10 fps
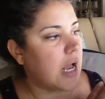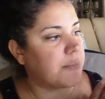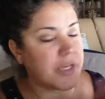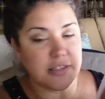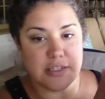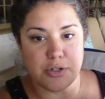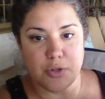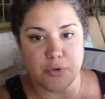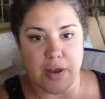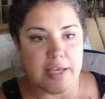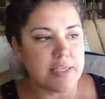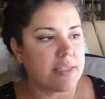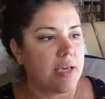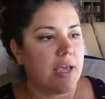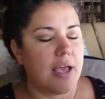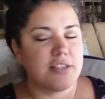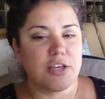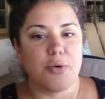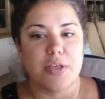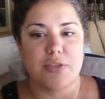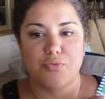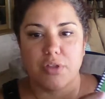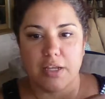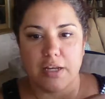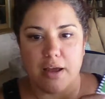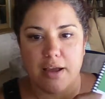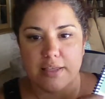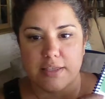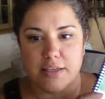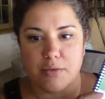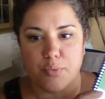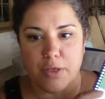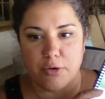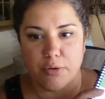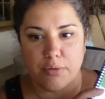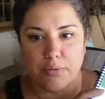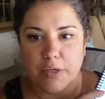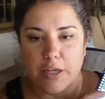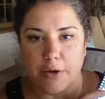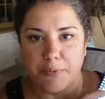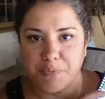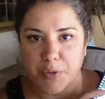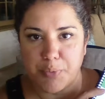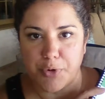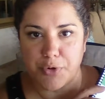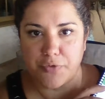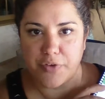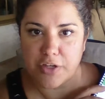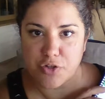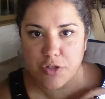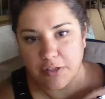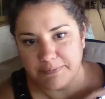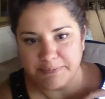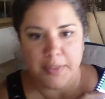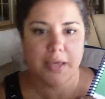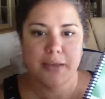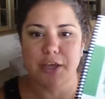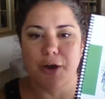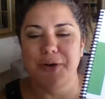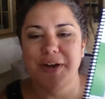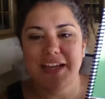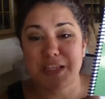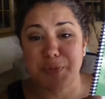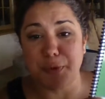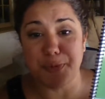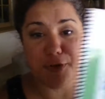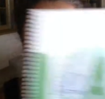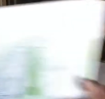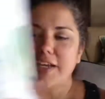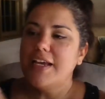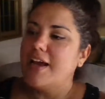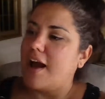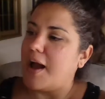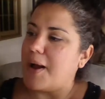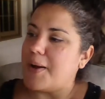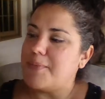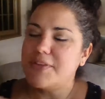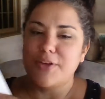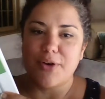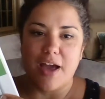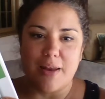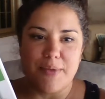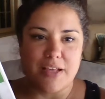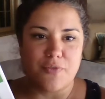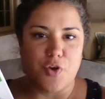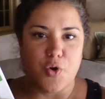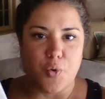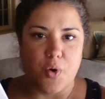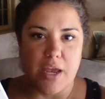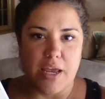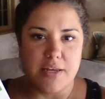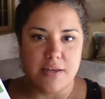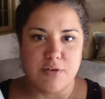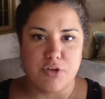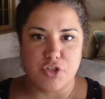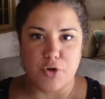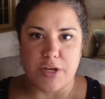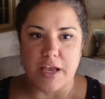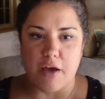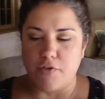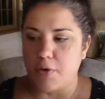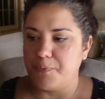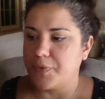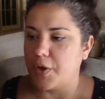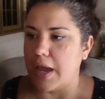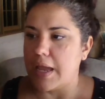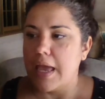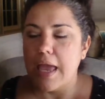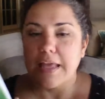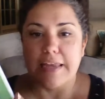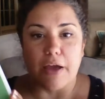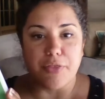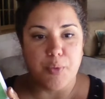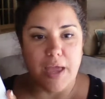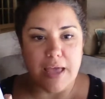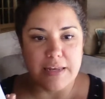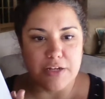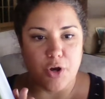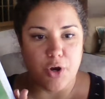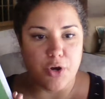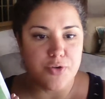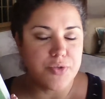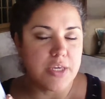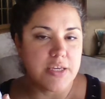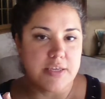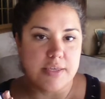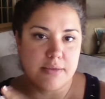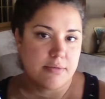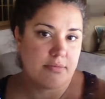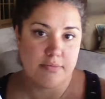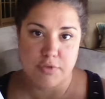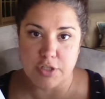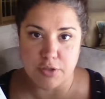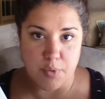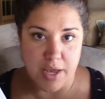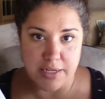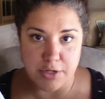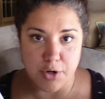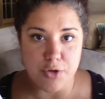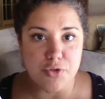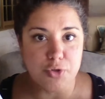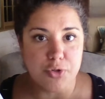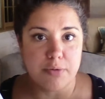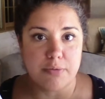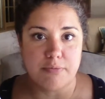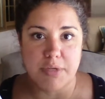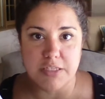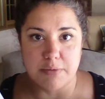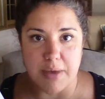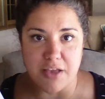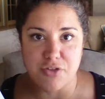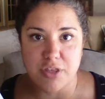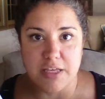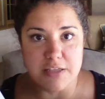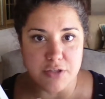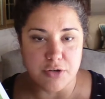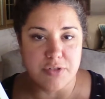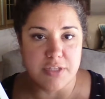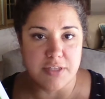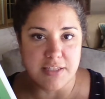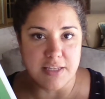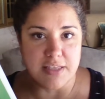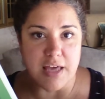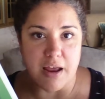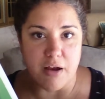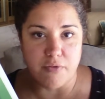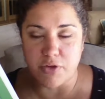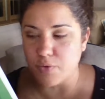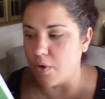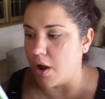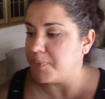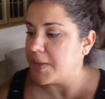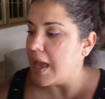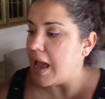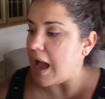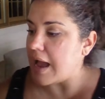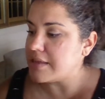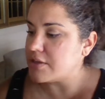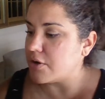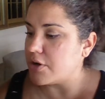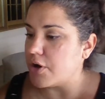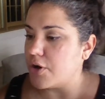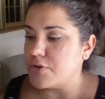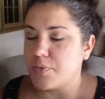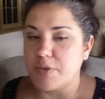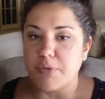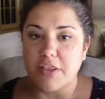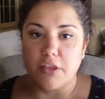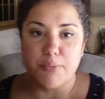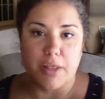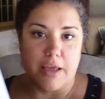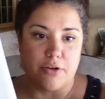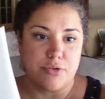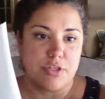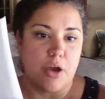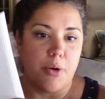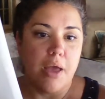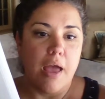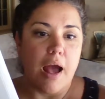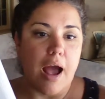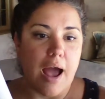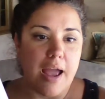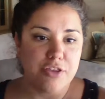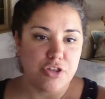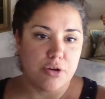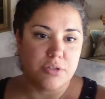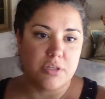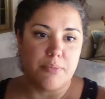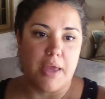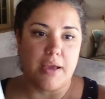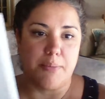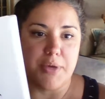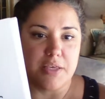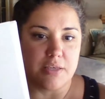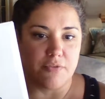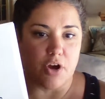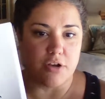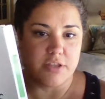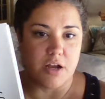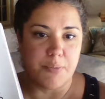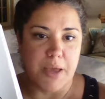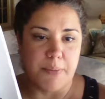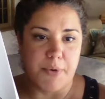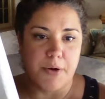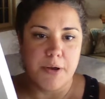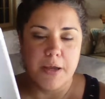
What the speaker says: because it'll erase. So it's really nice. It's weather, you know, proof-ish, so spill-proof. So it kind of makes for a great sturdy cover. Okay, now the way I did hers is just the way I did hers. You can mix and match the inserts and things like that however you want. I started hers with monthly planners, so I chose to make a piece of cardstock paper